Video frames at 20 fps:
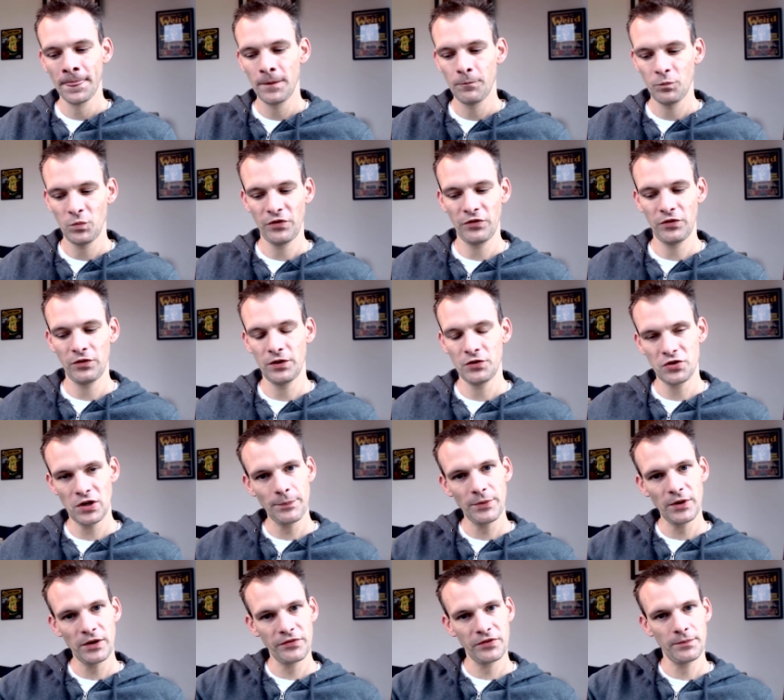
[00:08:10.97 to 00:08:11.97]
and so they drop
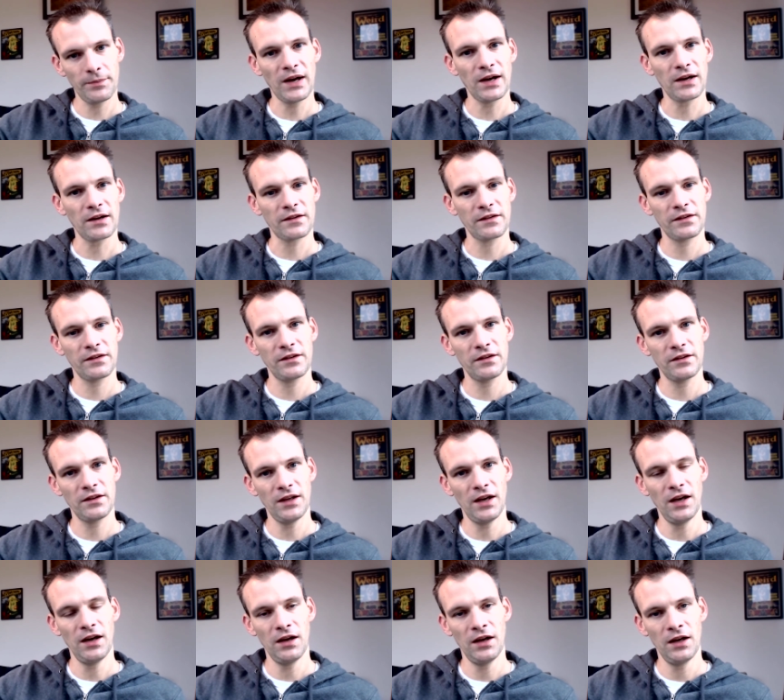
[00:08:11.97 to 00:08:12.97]
off the box
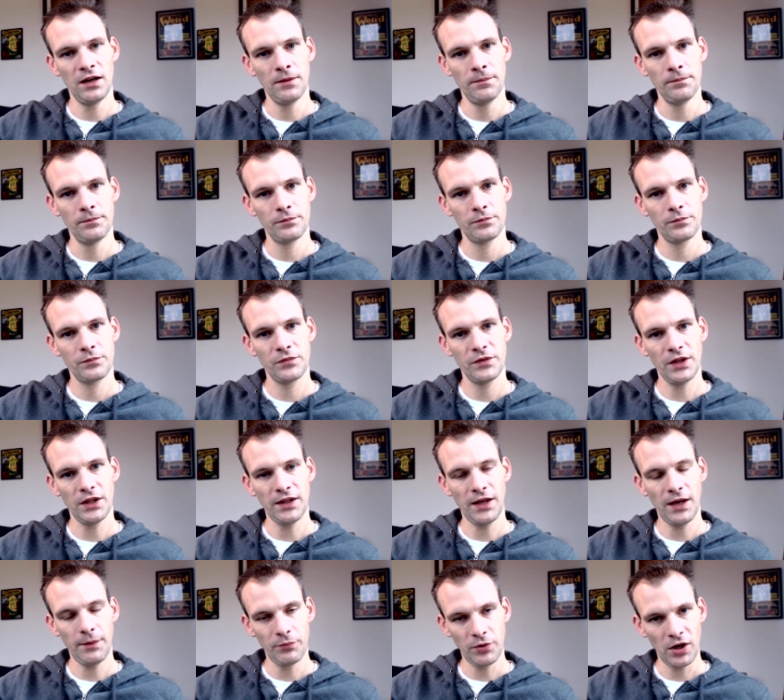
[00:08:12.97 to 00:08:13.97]
that um, that
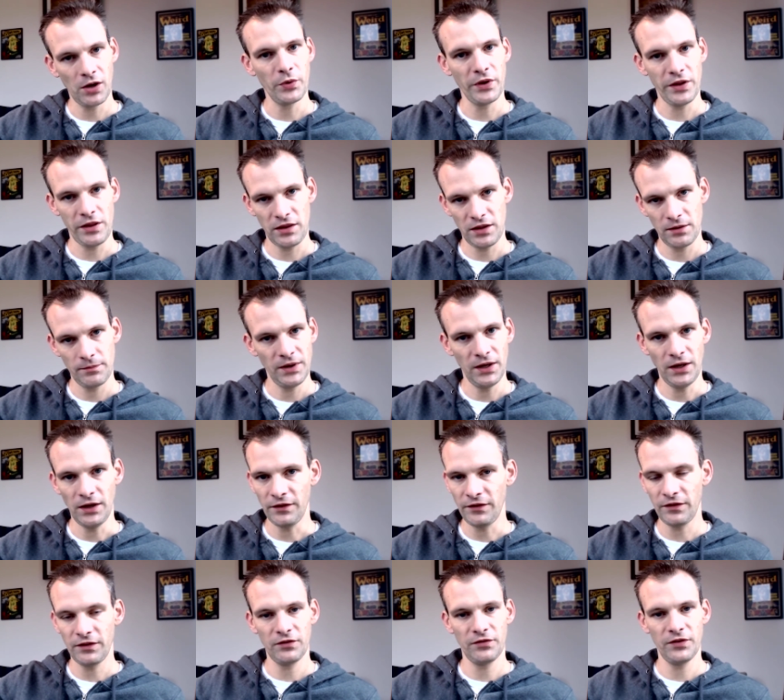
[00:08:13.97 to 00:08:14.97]
they had brought with them, and
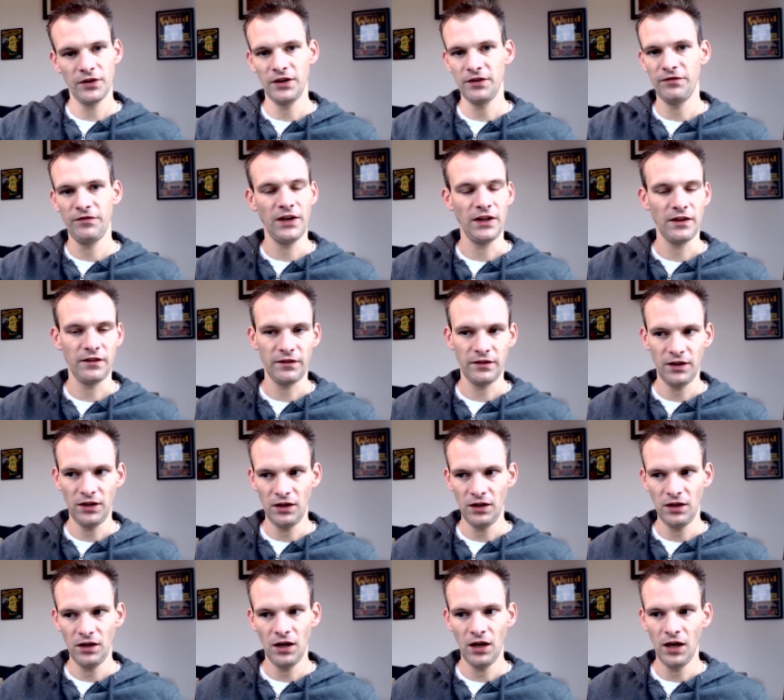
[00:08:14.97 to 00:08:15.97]
it's this very
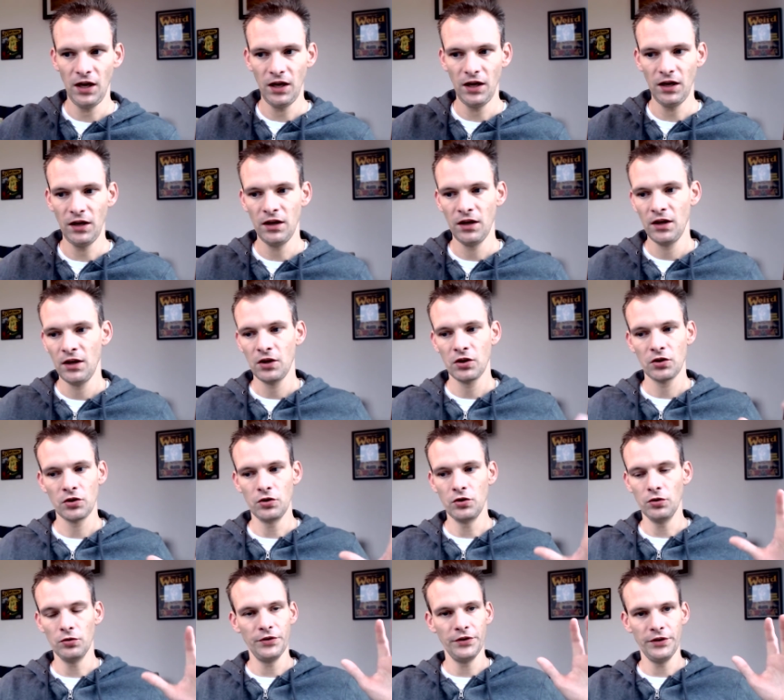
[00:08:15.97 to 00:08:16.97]
fancy uh,
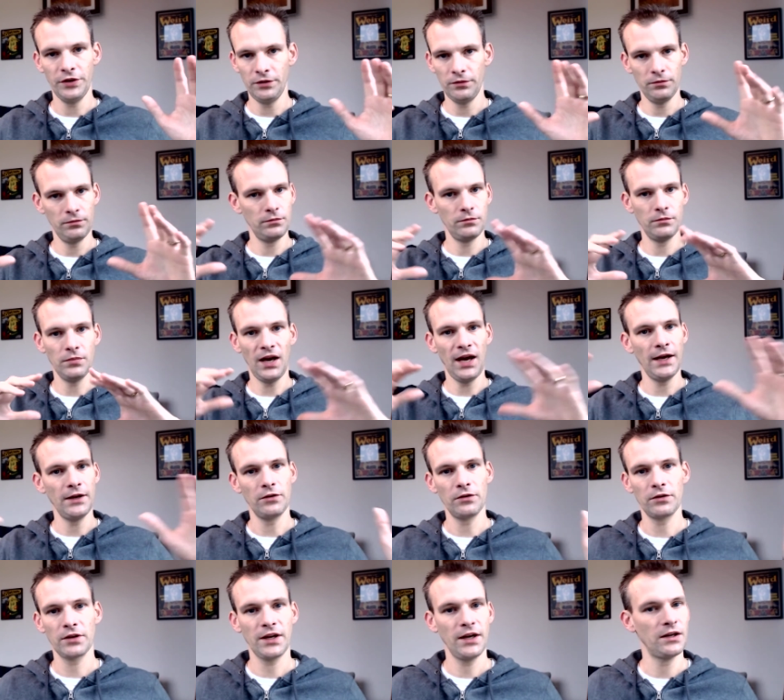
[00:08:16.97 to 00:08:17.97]
golden
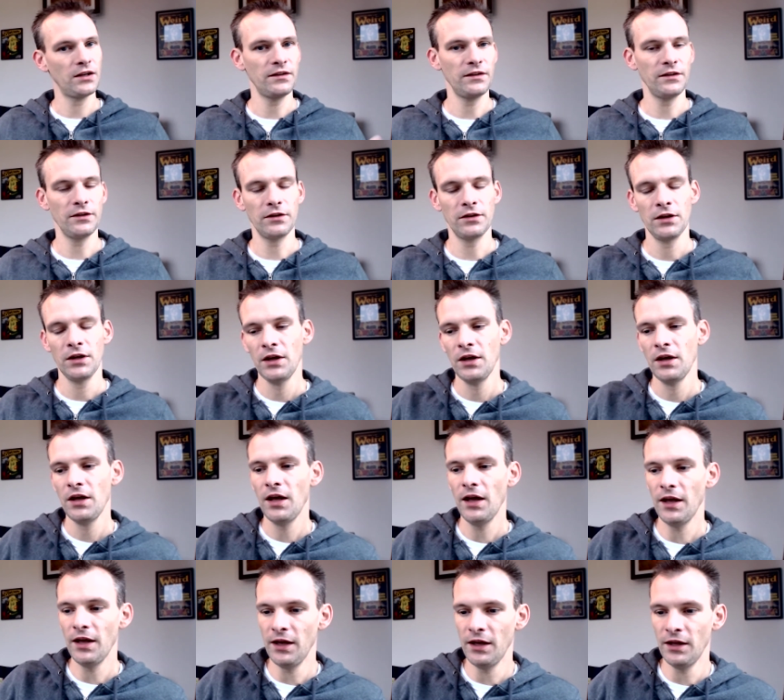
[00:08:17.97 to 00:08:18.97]
idol kind of deal.
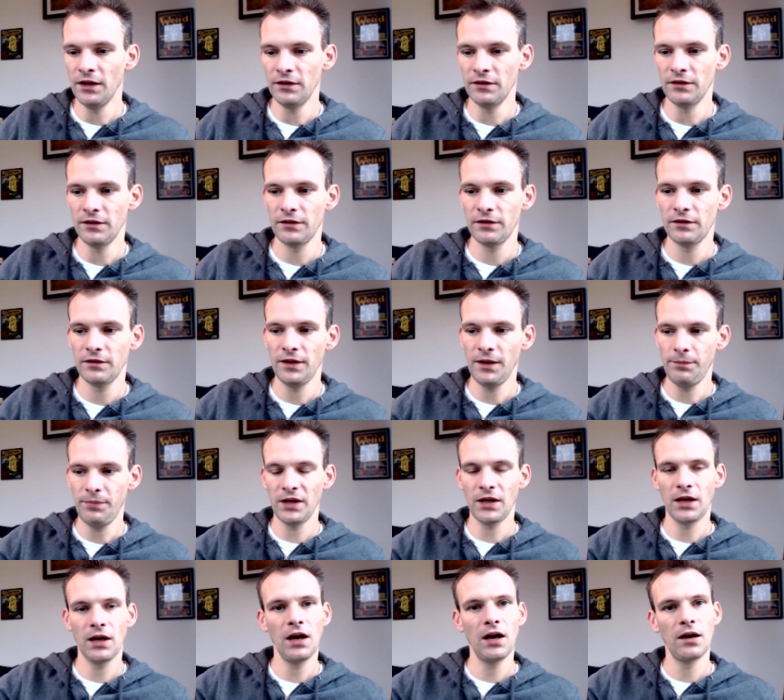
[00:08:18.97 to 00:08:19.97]
And they
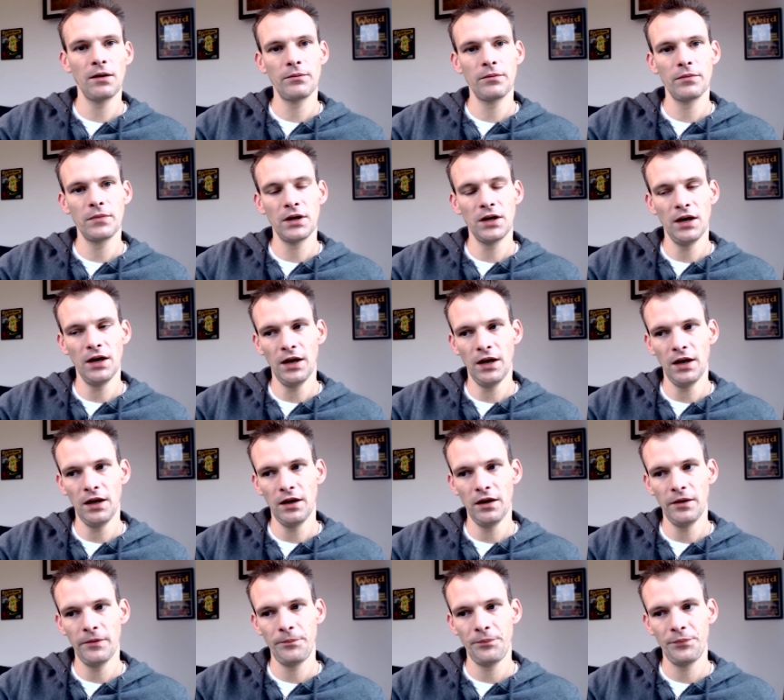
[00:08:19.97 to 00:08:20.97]
pick up
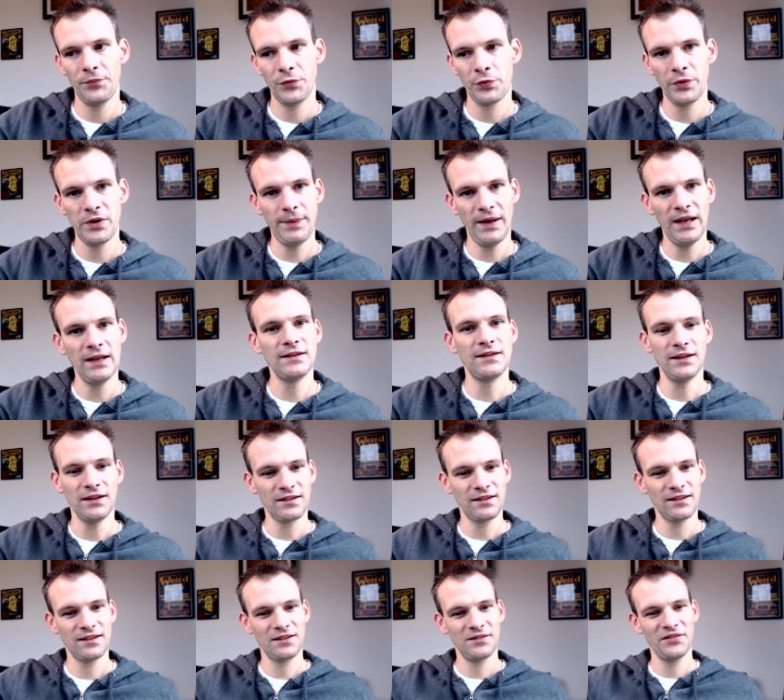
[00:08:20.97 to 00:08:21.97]
uh, three
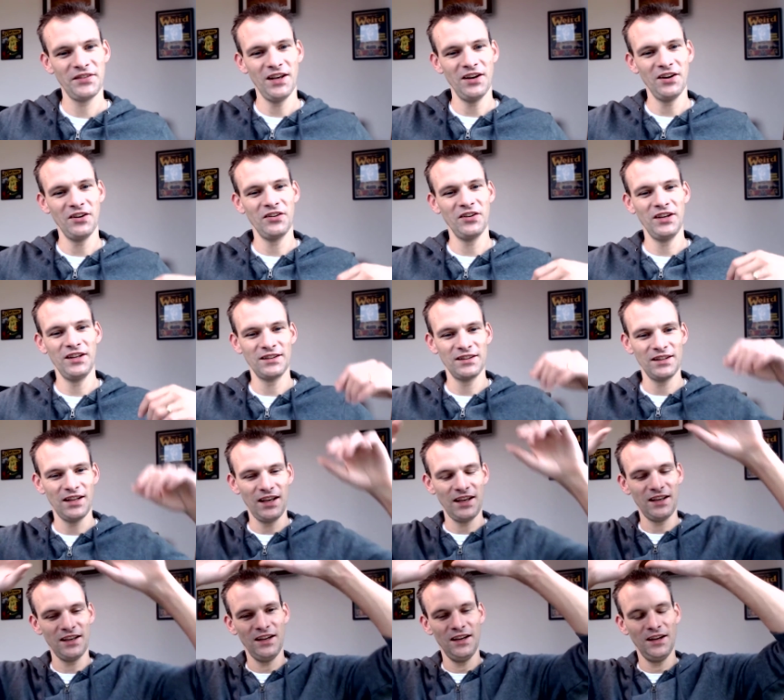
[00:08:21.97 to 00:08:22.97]
paintings that are in
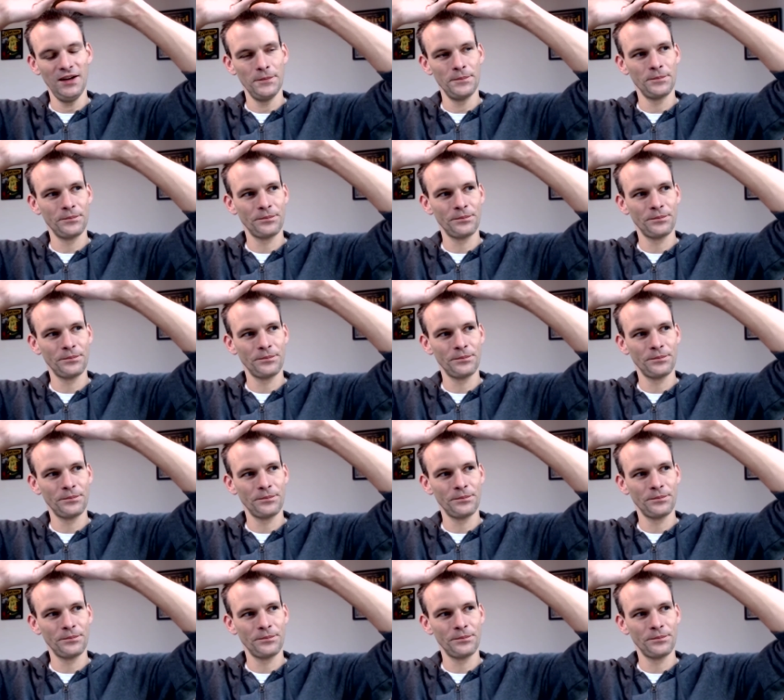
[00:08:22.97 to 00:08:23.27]
like a